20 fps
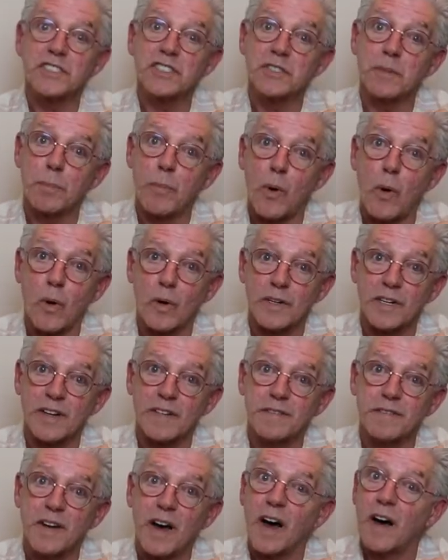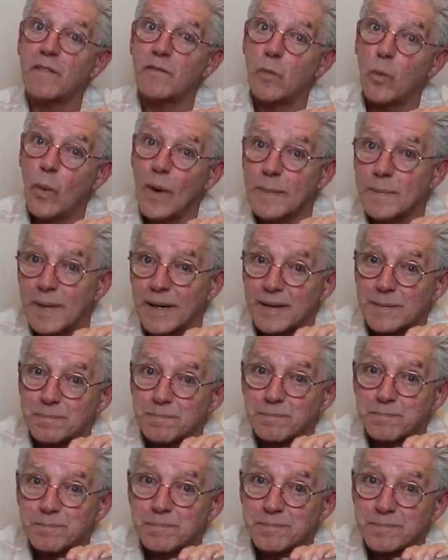supportive of women.